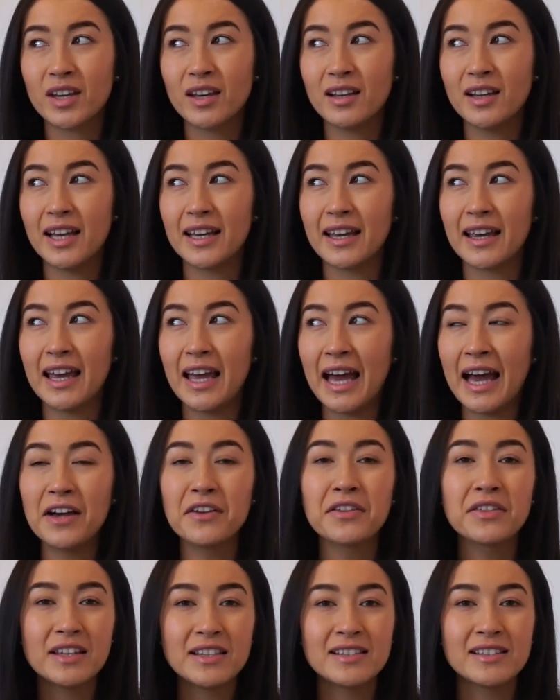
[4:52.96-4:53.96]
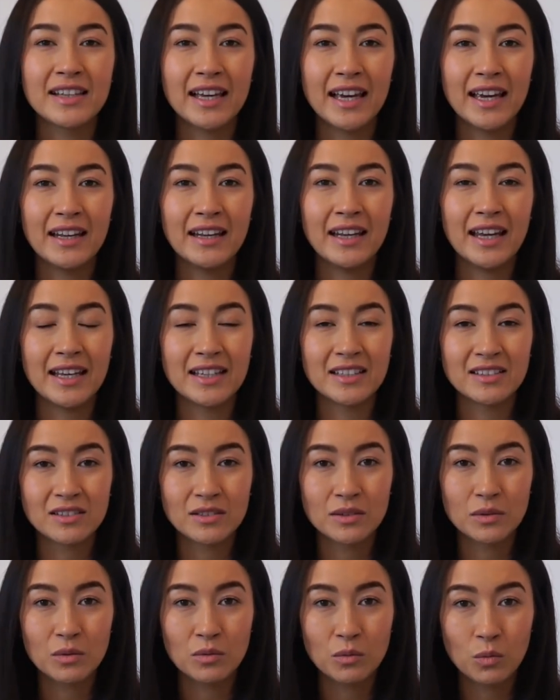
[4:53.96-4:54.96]
like, healthy skin
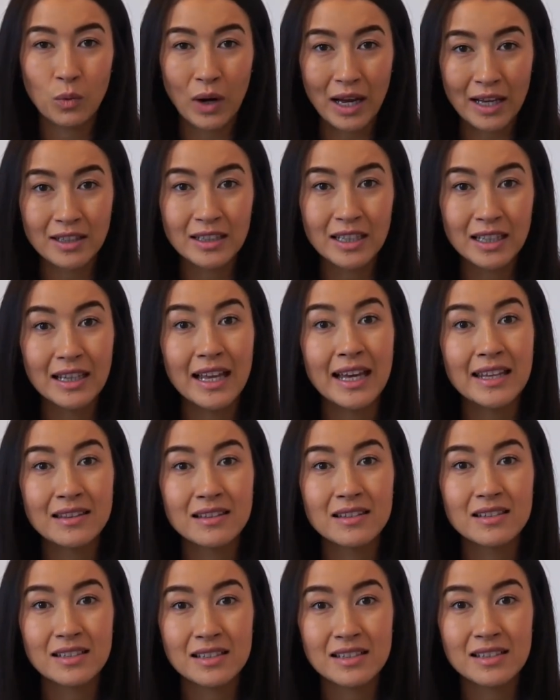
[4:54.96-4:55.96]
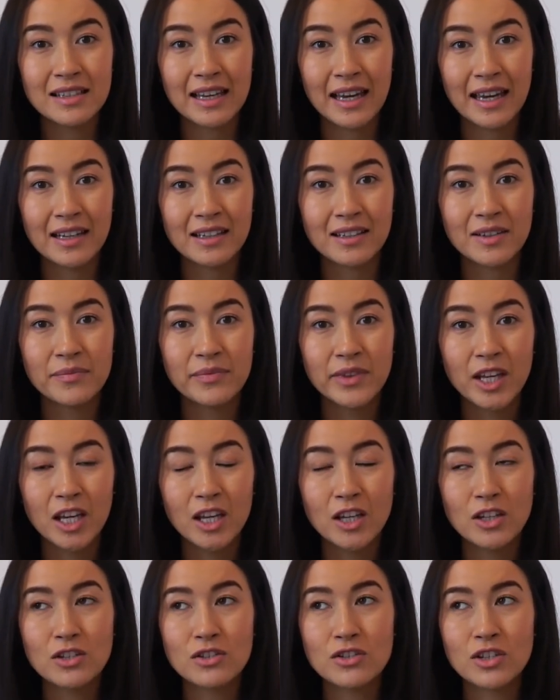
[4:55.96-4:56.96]
is well cleansed skin.
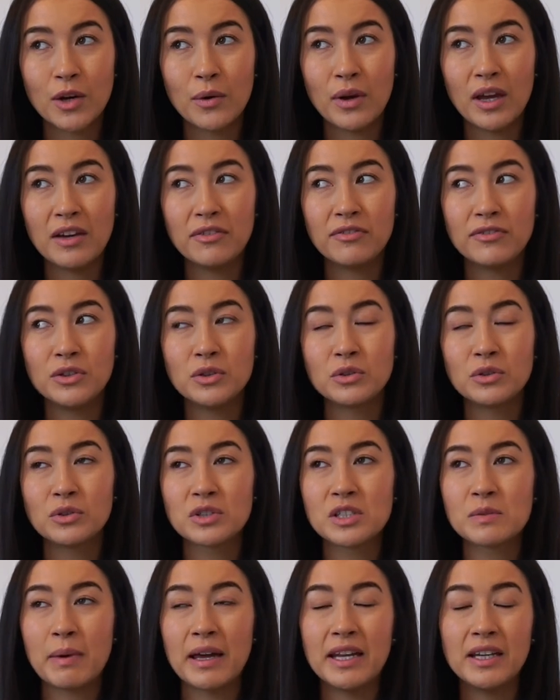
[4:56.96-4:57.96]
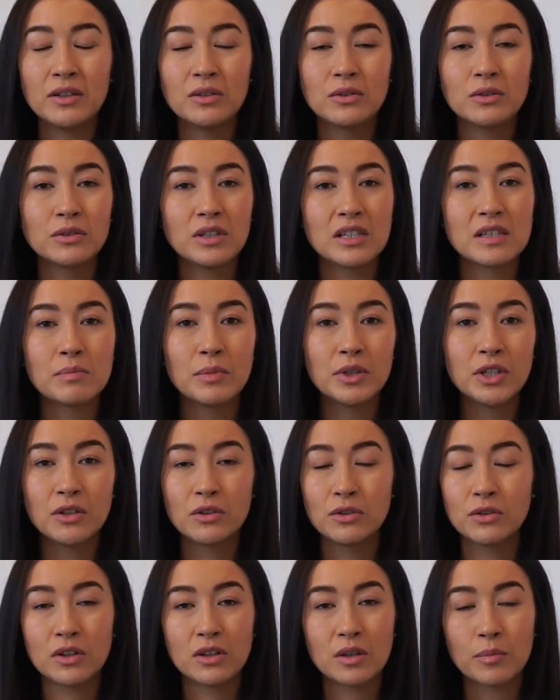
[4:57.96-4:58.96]
So if you're spending all this money on
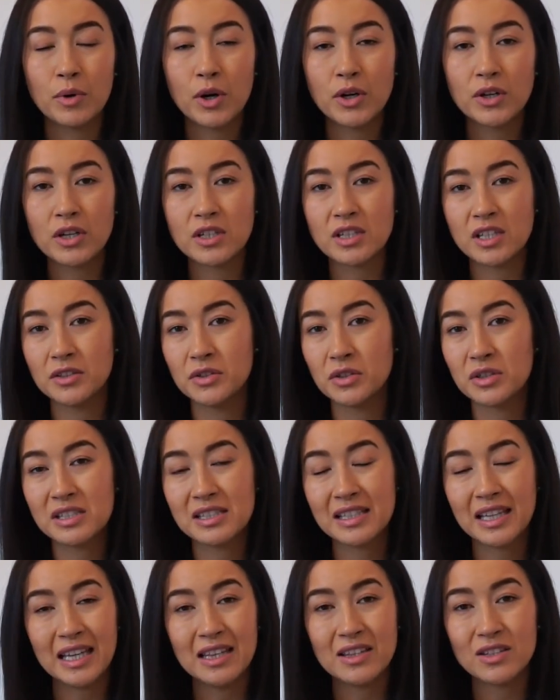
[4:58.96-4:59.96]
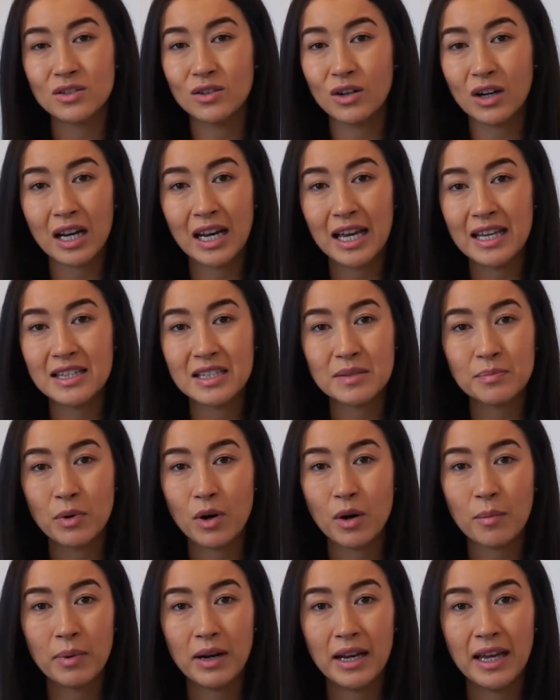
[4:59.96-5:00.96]
all the other products and your skin's not cleansed
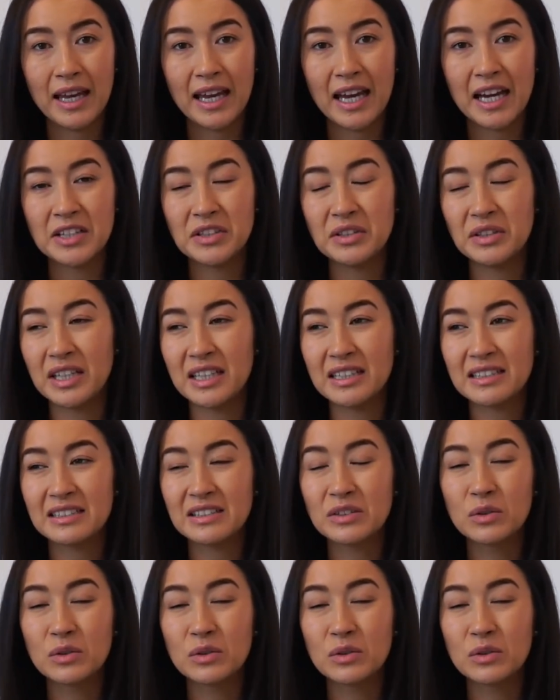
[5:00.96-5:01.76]
properly and it's